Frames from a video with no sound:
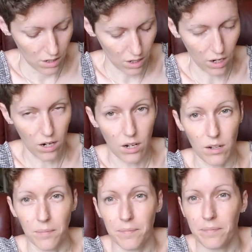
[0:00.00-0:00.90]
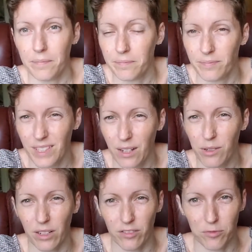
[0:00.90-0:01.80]
uh, get
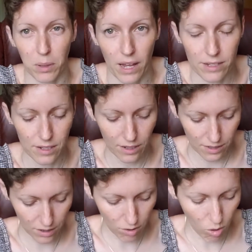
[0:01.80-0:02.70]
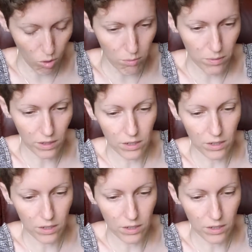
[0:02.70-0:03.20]
rid of plastics in the home.